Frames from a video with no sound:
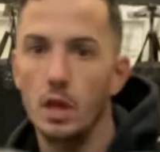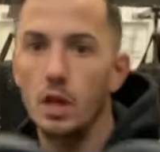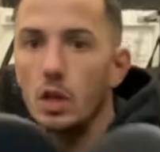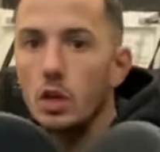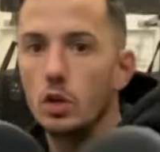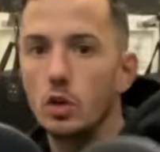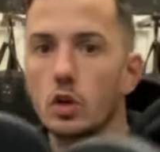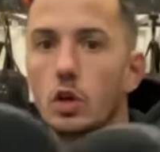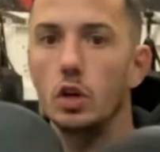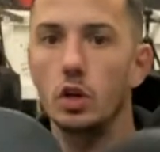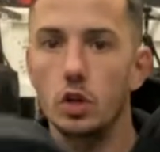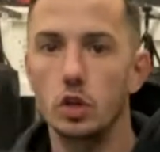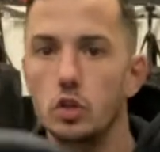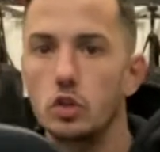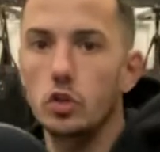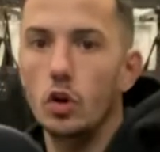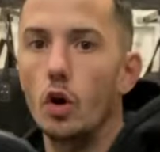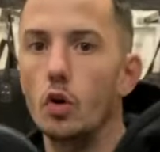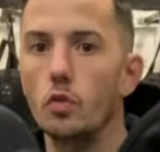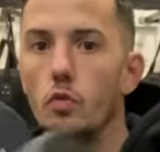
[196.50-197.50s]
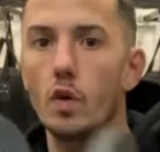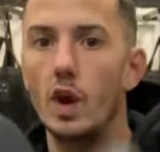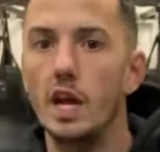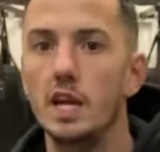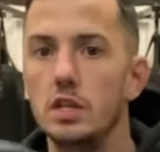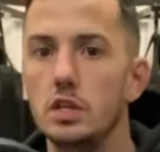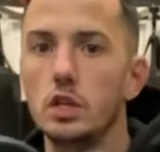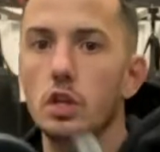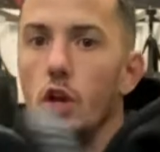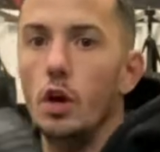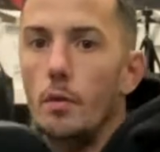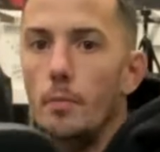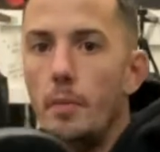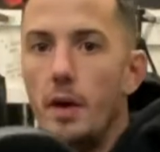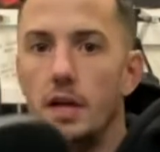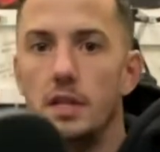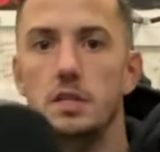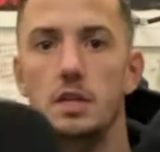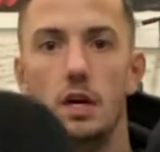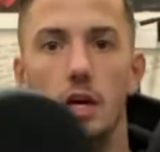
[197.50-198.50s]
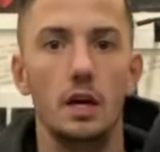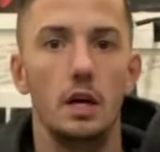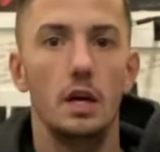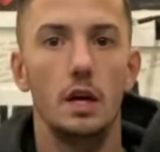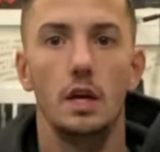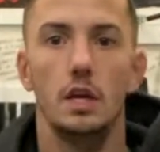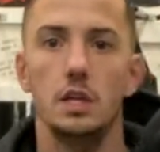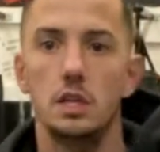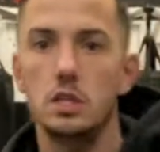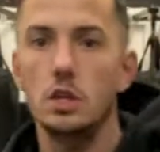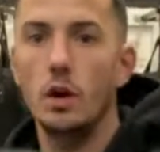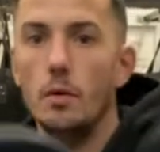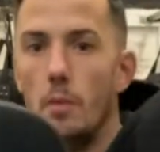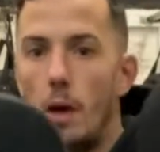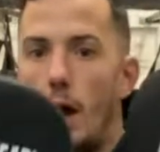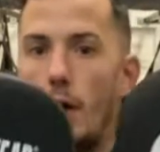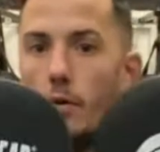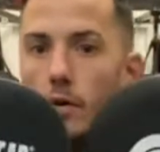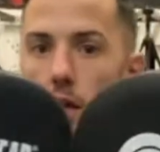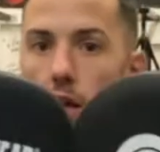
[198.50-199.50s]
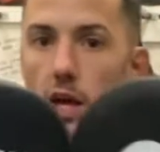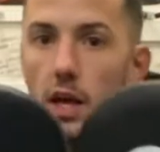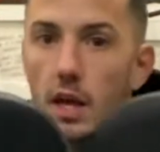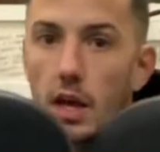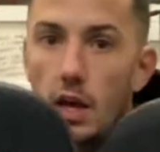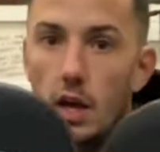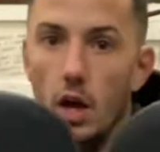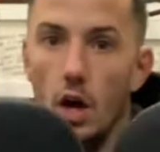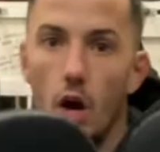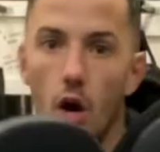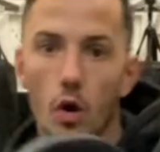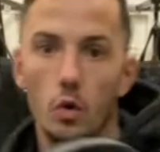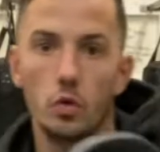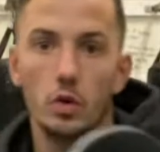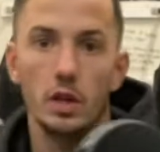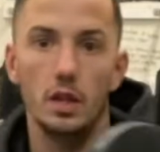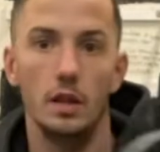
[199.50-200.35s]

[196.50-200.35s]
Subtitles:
You can control range a lot better. So I'm out here holding